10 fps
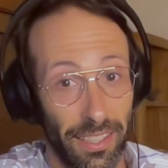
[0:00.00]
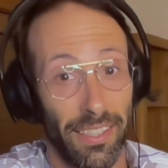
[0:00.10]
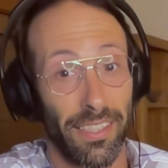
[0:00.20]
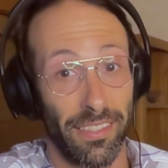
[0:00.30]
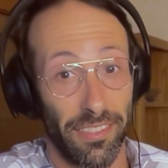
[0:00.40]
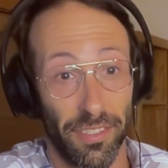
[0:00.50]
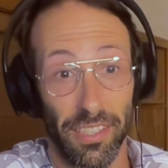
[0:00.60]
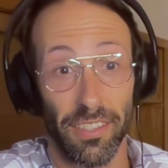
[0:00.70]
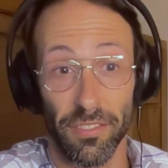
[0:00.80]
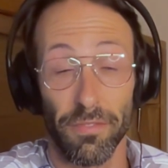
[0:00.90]

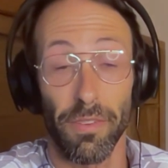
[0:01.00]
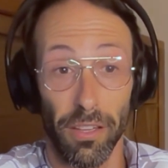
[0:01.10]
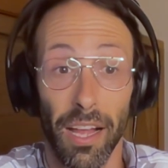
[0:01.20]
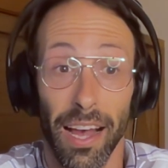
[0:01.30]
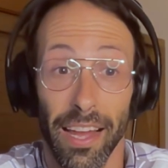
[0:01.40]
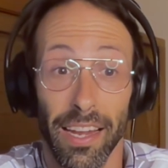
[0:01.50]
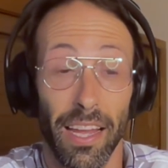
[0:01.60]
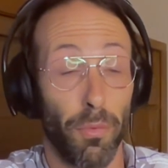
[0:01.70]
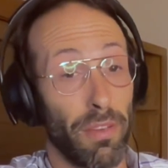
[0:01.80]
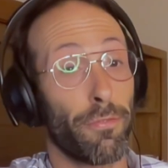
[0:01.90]
is a lot.
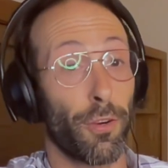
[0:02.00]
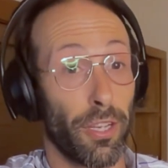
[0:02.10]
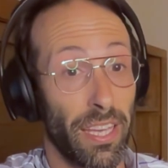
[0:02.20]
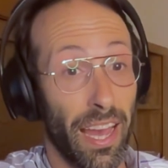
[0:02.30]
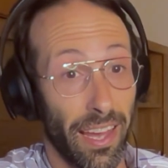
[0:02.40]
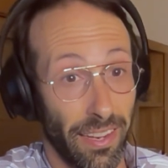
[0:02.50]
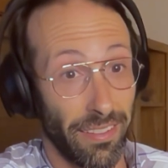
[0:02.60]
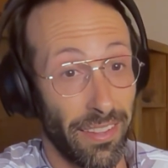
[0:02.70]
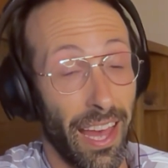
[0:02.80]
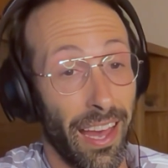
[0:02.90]
And we forget
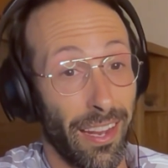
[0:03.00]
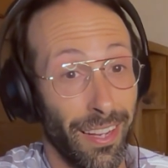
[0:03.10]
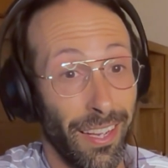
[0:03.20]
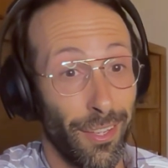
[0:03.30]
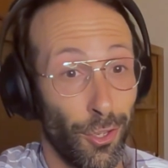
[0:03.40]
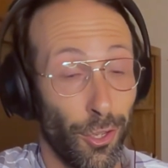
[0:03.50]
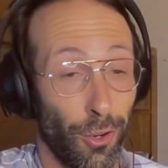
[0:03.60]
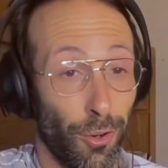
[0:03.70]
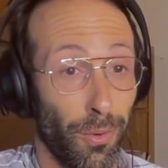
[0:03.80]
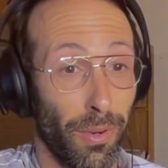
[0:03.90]
that,
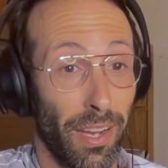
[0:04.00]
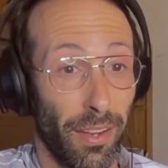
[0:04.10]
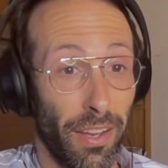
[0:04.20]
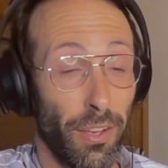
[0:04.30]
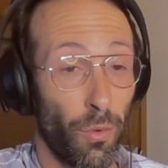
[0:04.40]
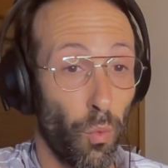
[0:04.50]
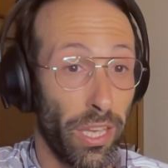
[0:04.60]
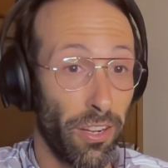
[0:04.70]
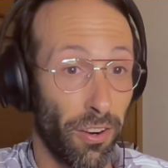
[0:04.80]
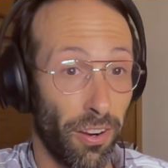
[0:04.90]
I think
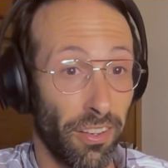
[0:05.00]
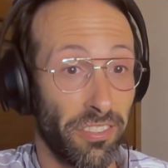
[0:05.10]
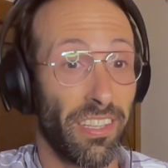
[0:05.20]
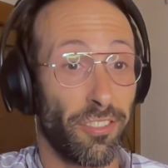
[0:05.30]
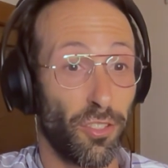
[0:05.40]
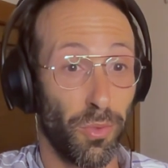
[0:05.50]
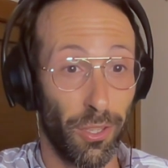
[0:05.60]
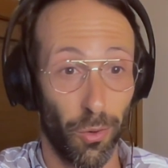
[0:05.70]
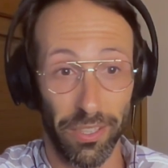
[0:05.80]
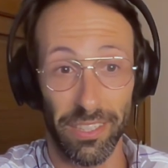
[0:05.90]
we are sensory
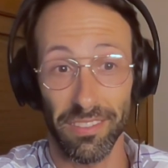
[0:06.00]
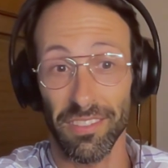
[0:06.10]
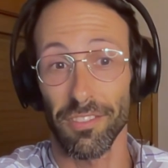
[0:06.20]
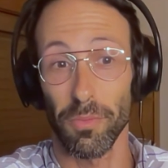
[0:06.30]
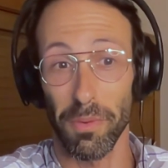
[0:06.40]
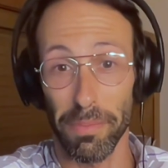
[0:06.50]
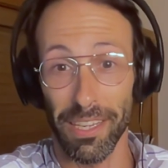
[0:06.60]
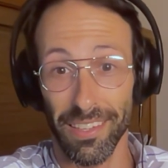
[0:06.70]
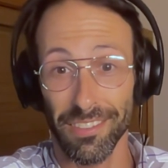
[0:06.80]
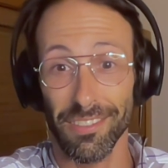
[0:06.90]
organs as human
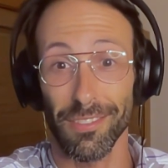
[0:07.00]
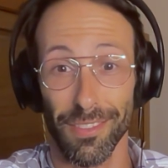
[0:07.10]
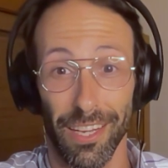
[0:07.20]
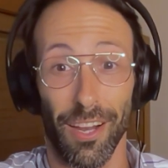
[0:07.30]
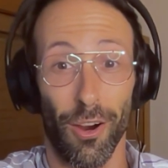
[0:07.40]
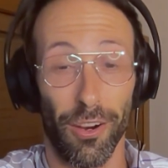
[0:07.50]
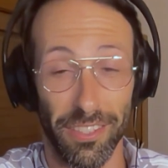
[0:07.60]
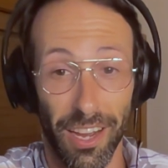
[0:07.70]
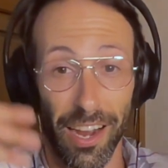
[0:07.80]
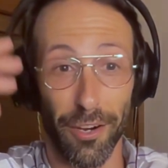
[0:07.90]
beings. Like, our
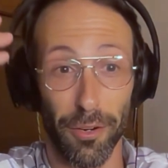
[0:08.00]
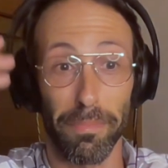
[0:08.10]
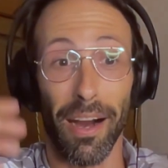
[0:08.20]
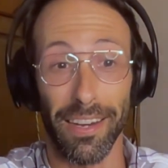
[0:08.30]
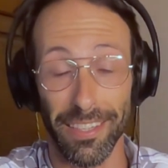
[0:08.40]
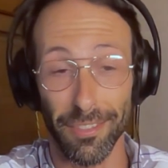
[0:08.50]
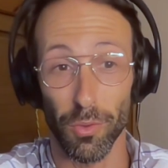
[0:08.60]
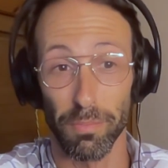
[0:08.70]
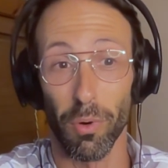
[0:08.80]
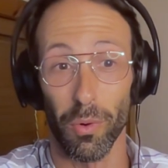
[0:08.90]
entire bodies
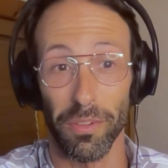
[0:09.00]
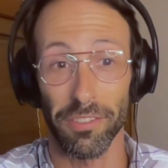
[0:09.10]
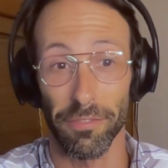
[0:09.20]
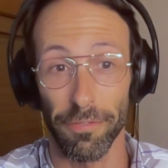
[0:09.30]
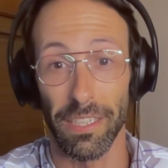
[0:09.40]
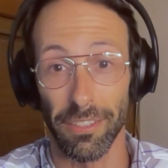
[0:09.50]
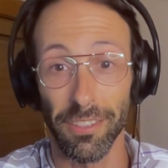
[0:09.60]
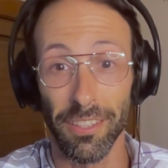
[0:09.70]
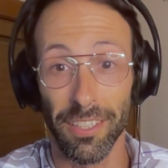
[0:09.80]
were born to feel,